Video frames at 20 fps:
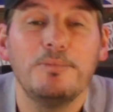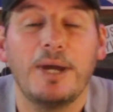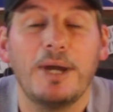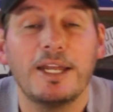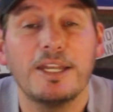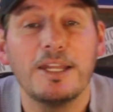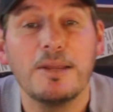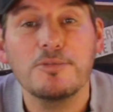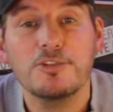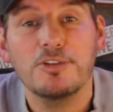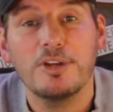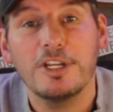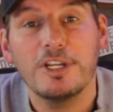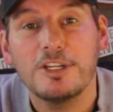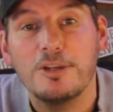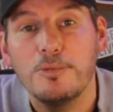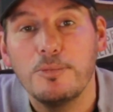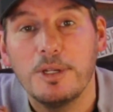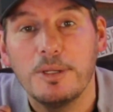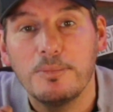My name's Craig.
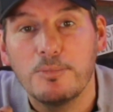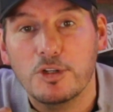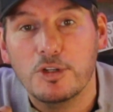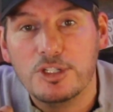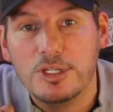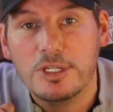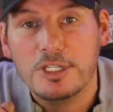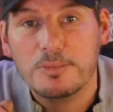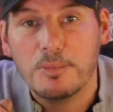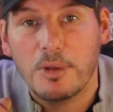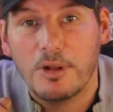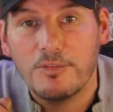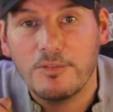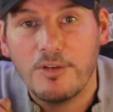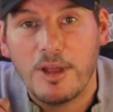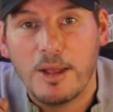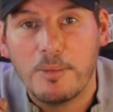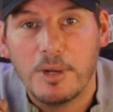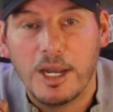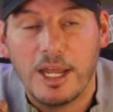You've been watching A Small
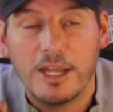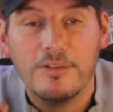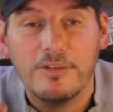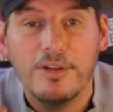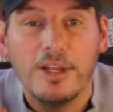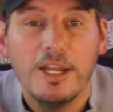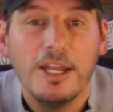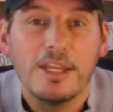Farmer Life.